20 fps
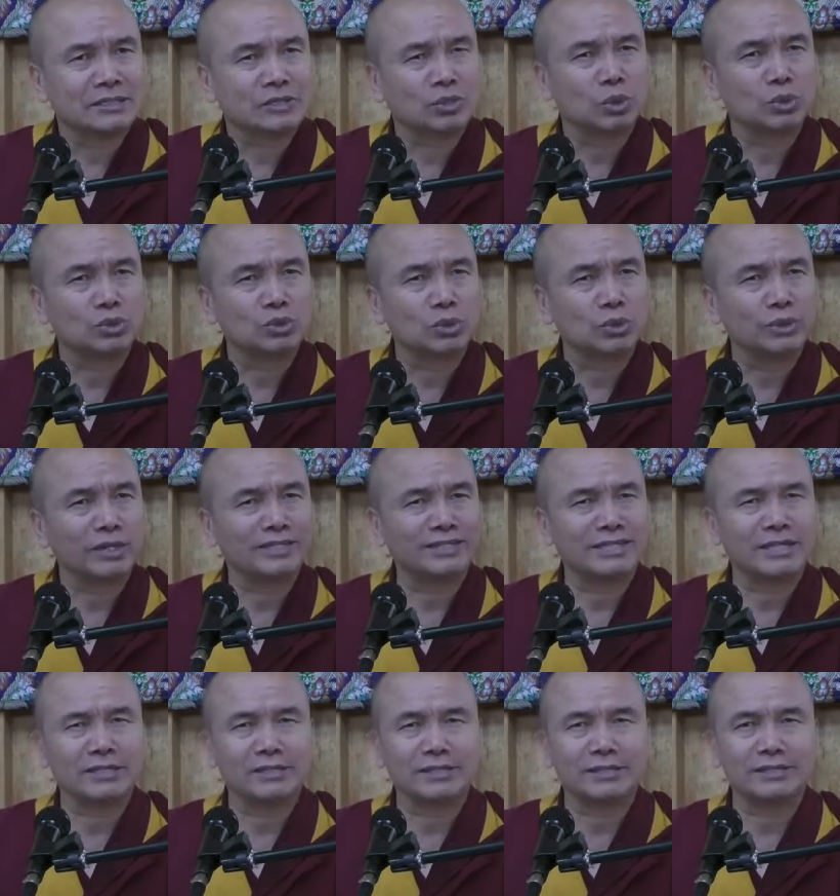Those who
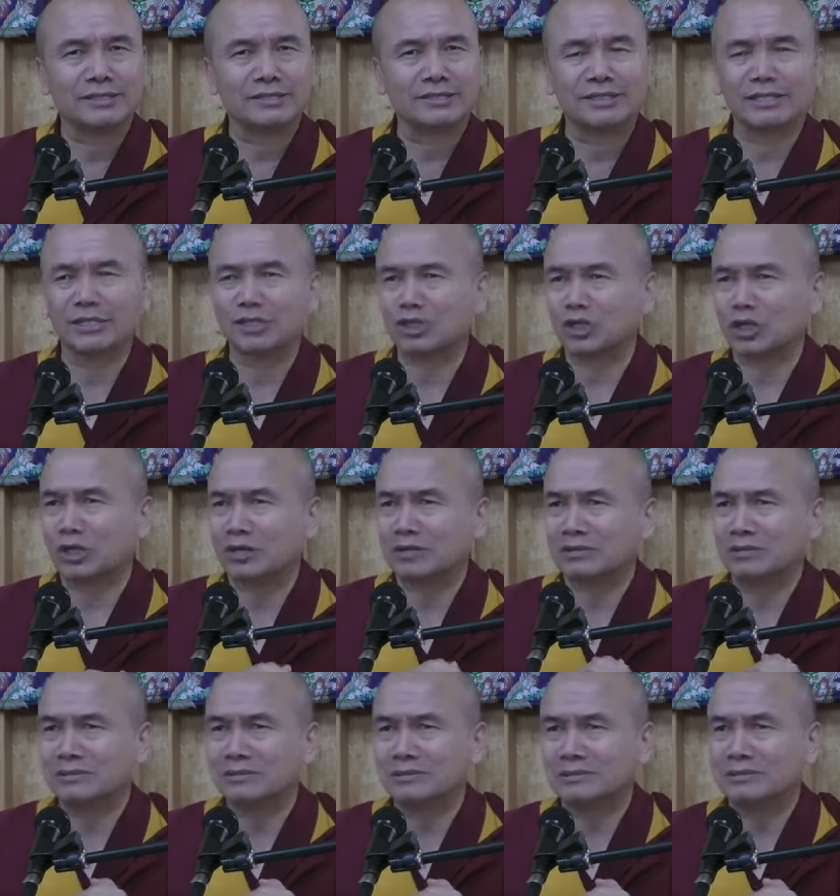attended yesterday's
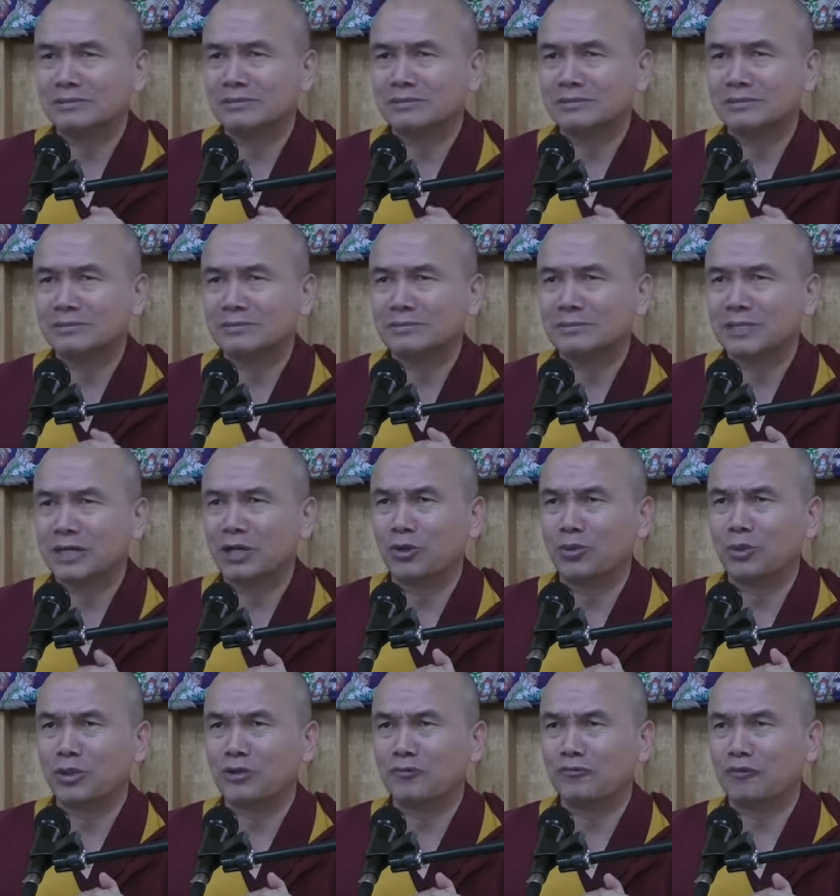talk?
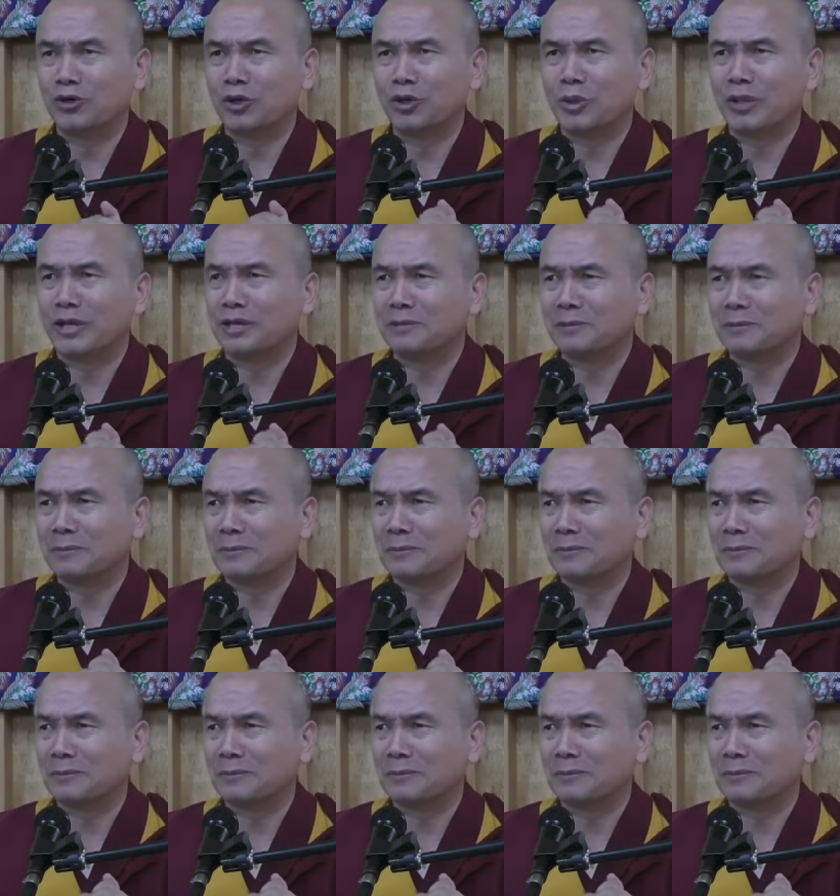Anyone? Very quick.